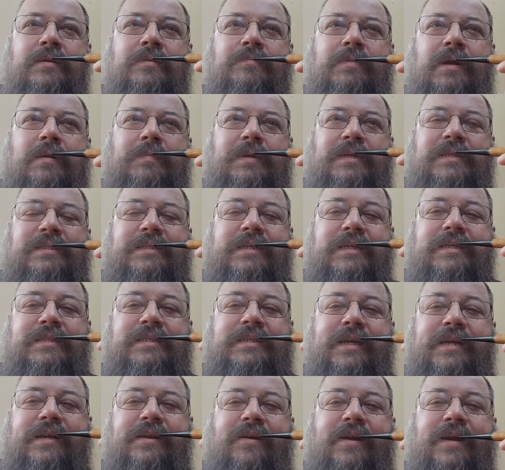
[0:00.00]
probably
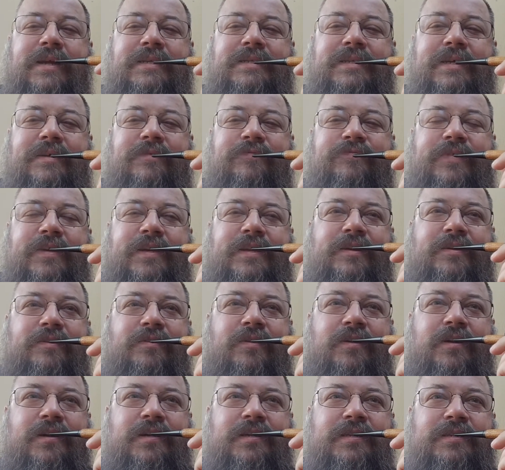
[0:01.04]
16 or 18 feet
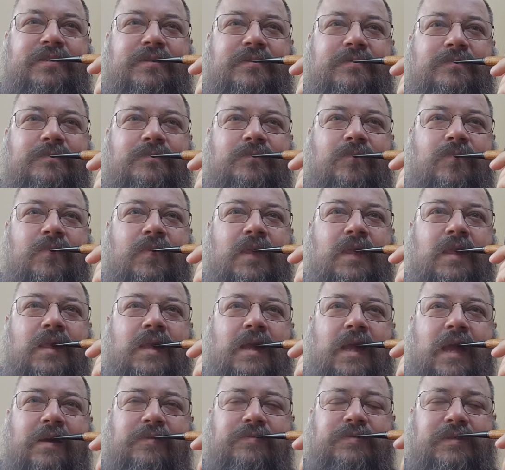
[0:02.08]
across.
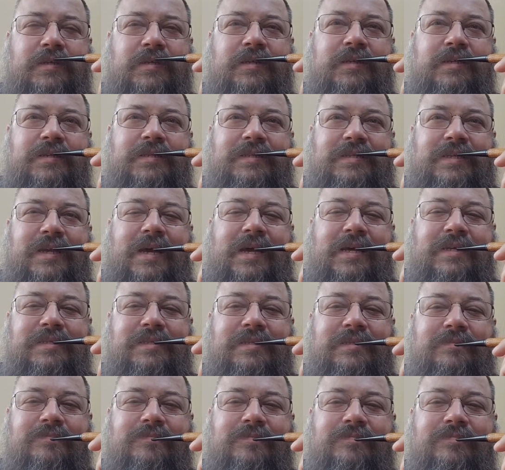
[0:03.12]
It was a good
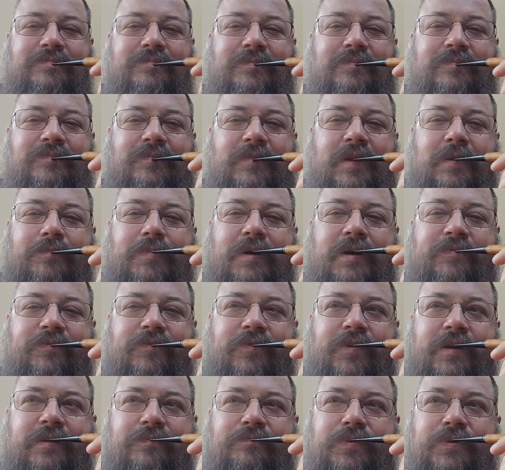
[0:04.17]
size above
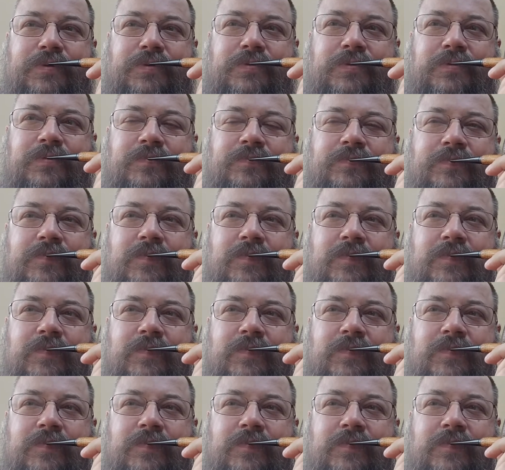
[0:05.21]
ground pool.